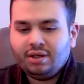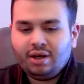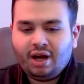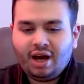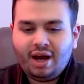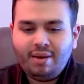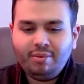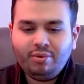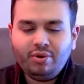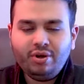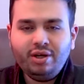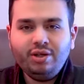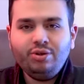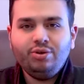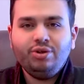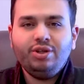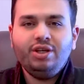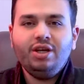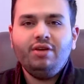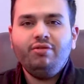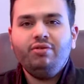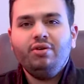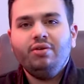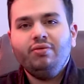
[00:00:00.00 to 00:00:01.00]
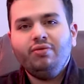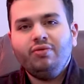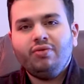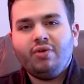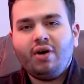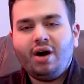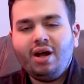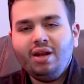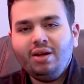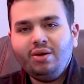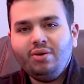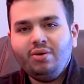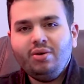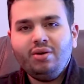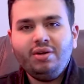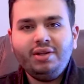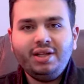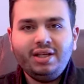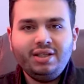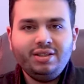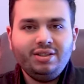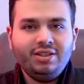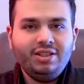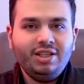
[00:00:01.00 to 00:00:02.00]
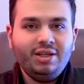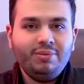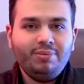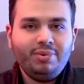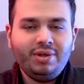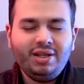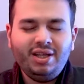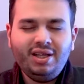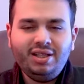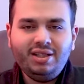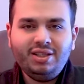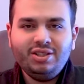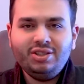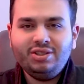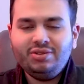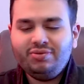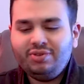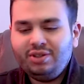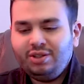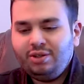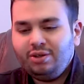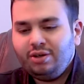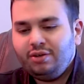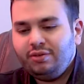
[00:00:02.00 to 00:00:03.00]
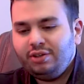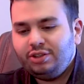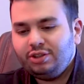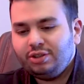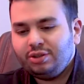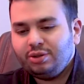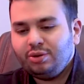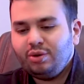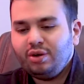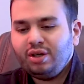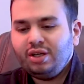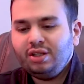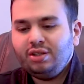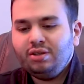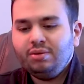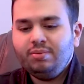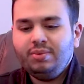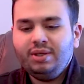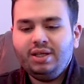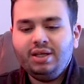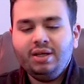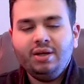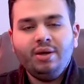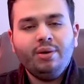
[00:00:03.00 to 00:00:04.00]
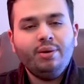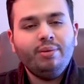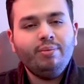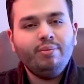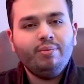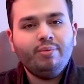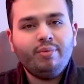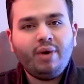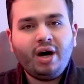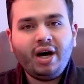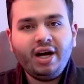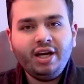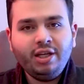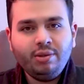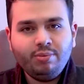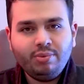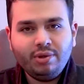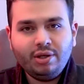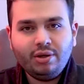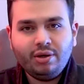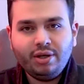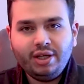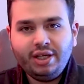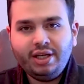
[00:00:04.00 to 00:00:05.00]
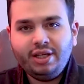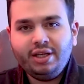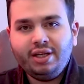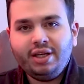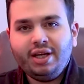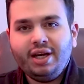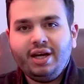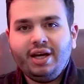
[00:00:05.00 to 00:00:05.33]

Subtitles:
I'm going to give you one golden tip in this video, which is going to be mind-blowing.